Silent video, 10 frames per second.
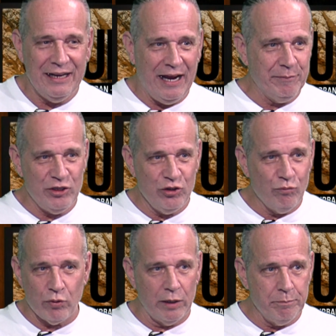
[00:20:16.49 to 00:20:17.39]
I mean, you
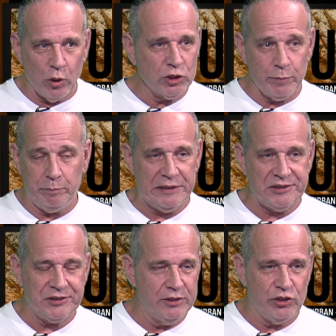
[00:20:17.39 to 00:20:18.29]
run multiple
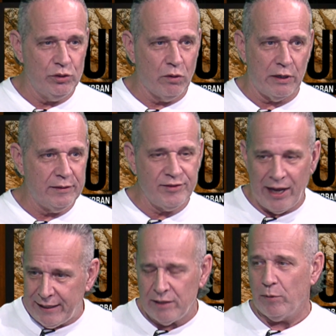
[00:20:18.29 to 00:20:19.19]
businesses, you are a
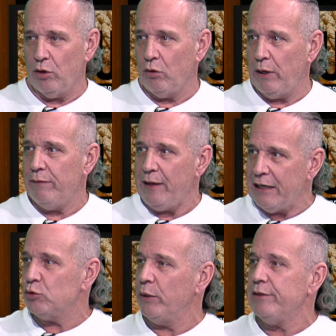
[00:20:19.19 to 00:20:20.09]
dynamo, and
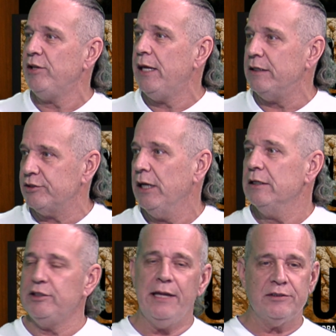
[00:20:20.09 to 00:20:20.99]
that's what it takes.
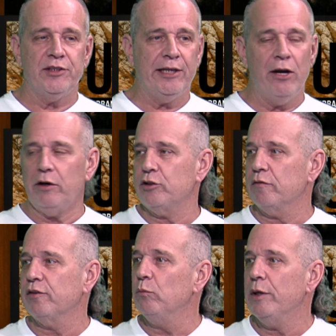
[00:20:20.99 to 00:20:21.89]
See, that's the character
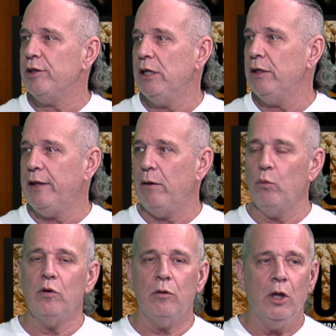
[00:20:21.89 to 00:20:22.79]
from within that
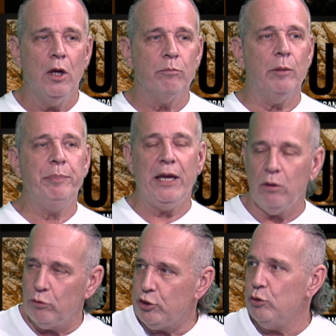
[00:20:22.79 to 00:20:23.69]
will
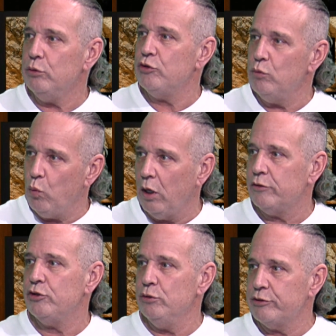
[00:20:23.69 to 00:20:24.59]
propel you to
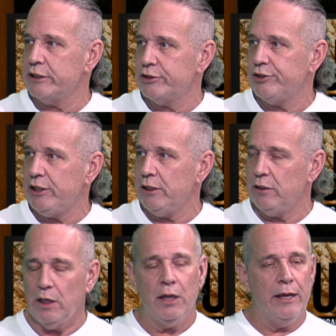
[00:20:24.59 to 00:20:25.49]
want to succeed.